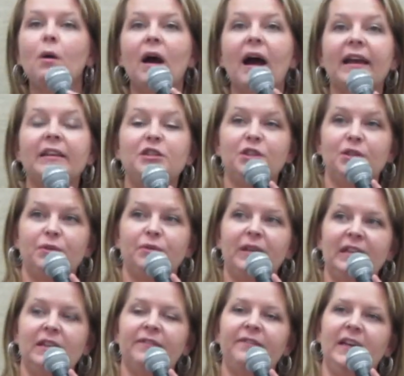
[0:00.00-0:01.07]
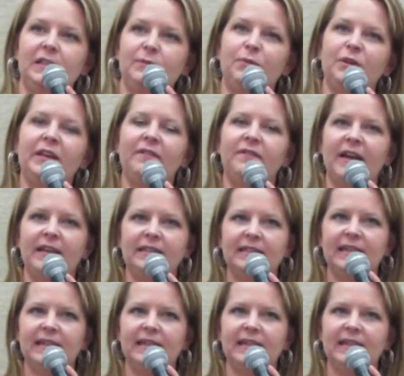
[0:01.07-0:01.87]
I do, in the Facebook events